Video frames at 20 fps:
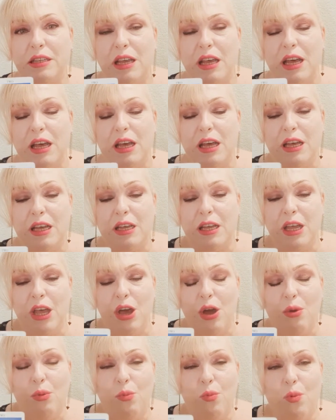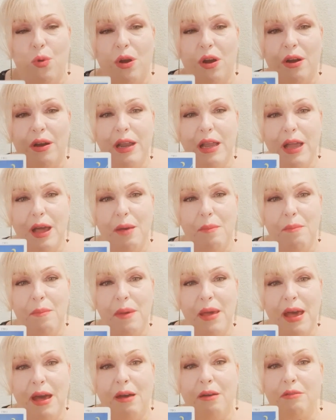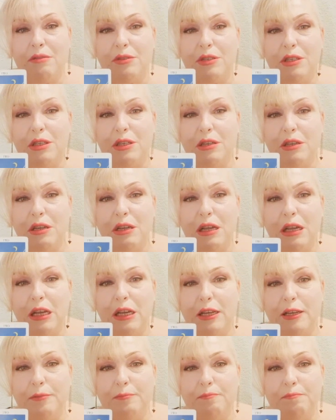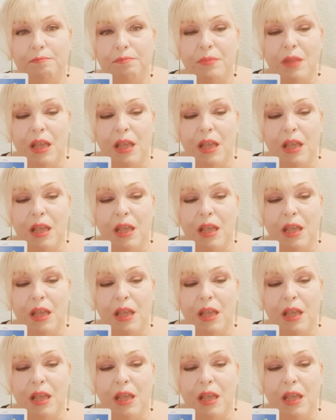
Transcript: uh, worry about, um,